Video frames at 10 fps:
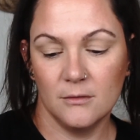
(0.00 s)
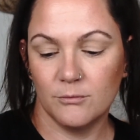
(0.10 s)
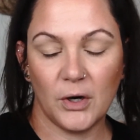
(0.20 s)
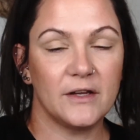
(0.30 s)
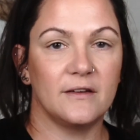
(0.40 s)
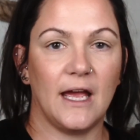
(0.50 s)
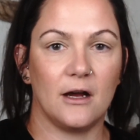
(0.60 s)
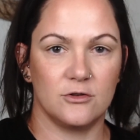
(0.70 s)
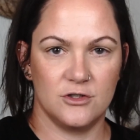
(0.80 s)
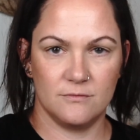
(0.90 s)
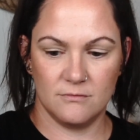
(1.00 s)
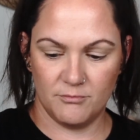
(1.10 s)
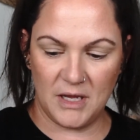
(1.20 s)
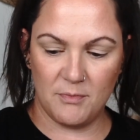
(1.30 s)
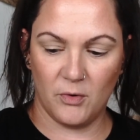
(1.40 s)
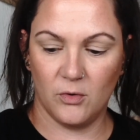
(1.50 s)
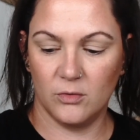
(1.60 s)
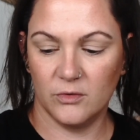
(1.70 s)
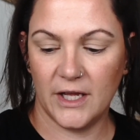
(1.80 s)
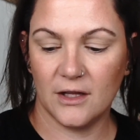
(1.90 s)
price gouge
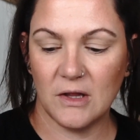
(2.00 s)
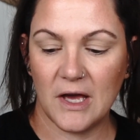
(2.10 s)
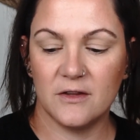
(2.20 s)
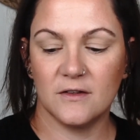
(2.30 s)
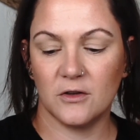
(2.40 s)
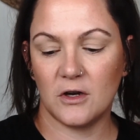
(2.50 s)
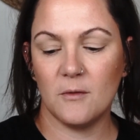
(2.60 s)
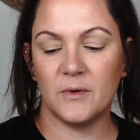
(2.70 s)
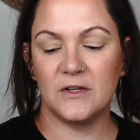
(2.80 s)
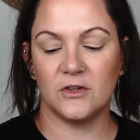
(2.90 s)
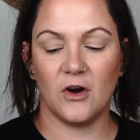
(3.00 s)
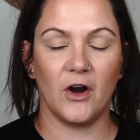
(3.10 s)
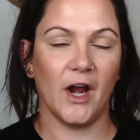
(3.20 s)
people like a lot of these other companies are.